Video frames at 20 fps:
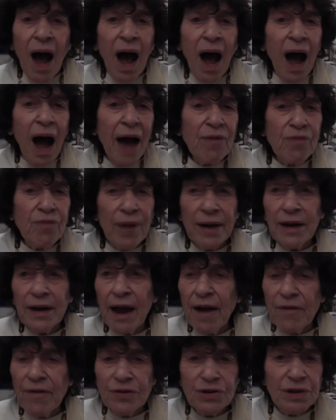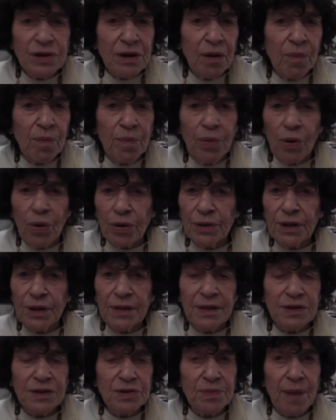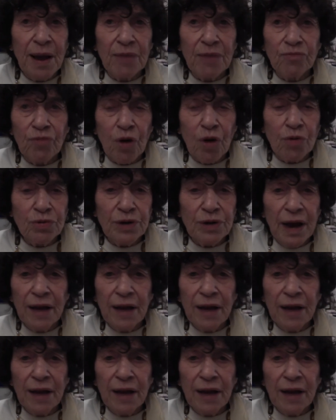I read every single book that this man wrote,